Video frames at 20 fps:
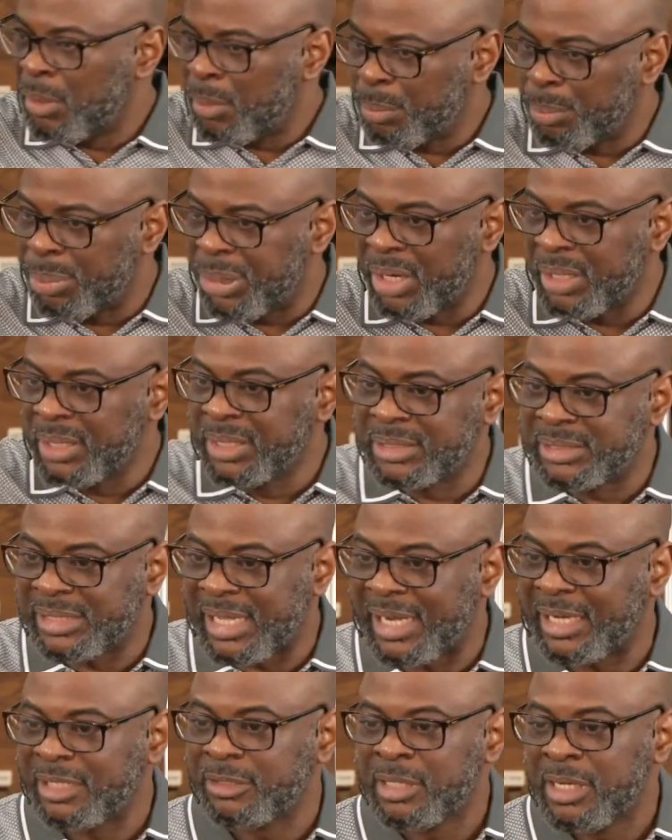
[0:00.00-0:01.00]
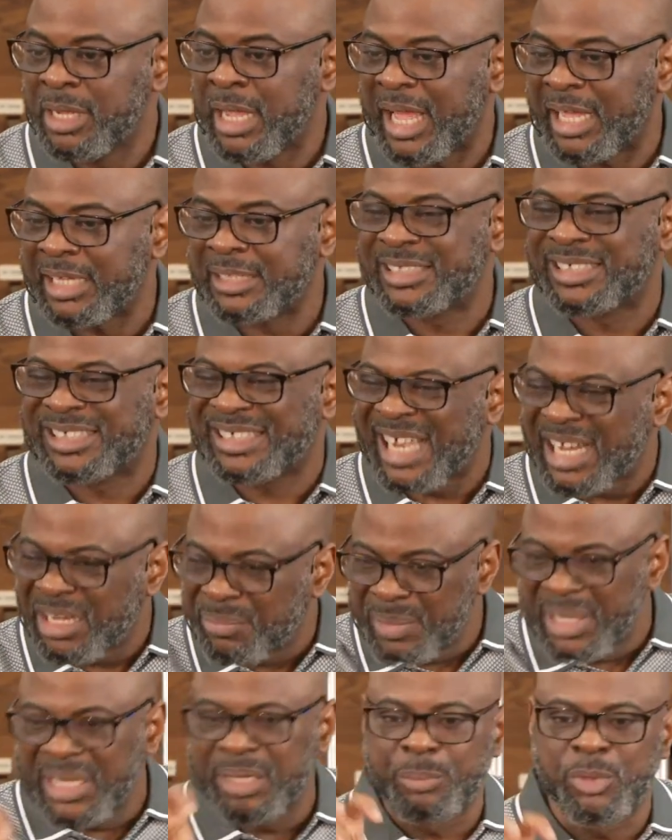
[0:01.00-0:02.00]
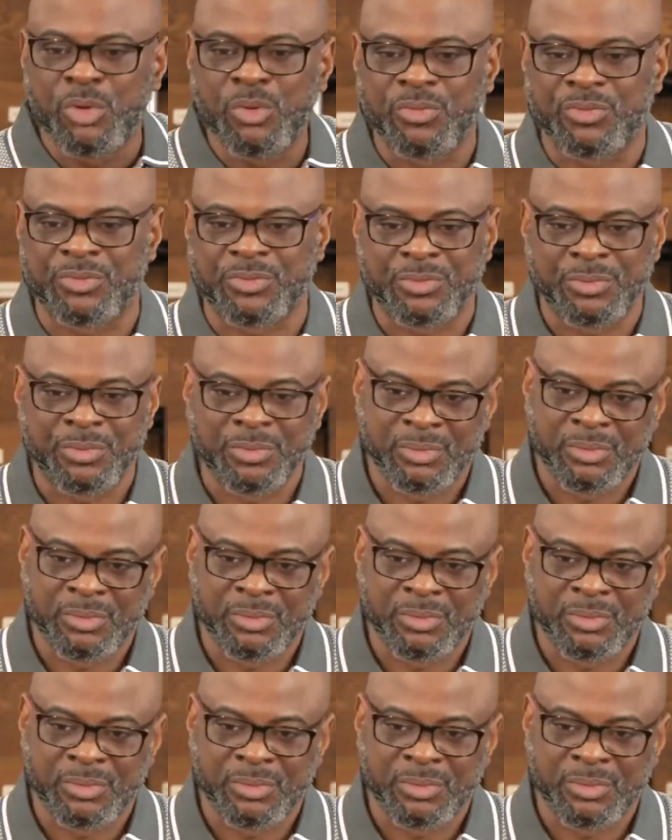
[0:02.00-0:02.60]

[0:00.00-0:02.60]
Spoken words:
burn it, and send me proof